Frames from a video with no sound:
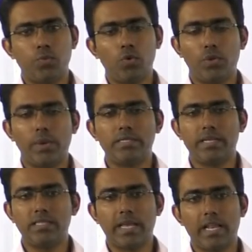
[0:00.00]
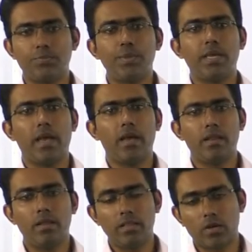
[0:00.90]
for 12 states that has been
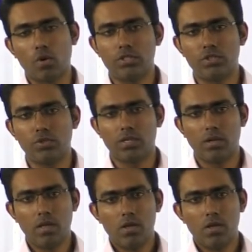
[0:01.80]
in the constitution.